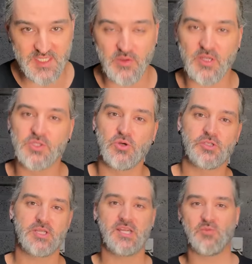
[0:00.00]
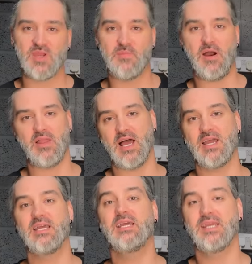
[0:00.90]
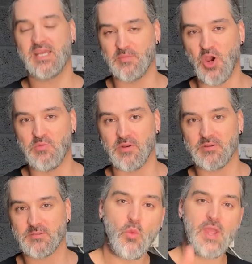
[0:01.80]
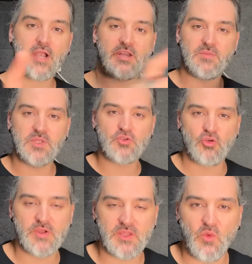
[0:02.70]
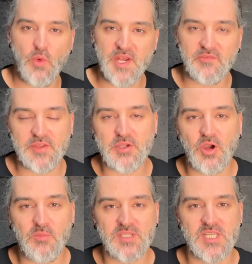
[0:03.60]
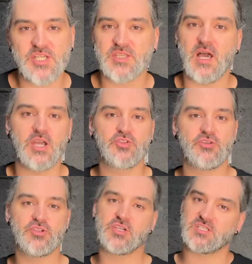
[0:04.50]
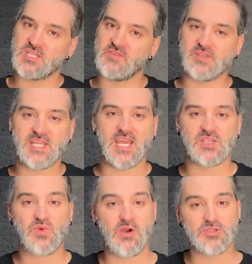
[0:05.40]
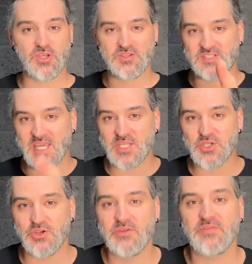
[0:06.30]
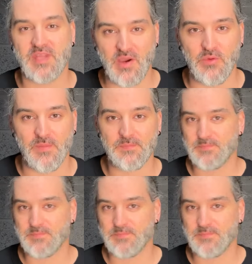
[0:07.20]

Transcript: I'm going to talk to you a little bit about that in a moment. We are going to be drawing the winner for the competition that I drew just the other day as well, so stay tuned for that one.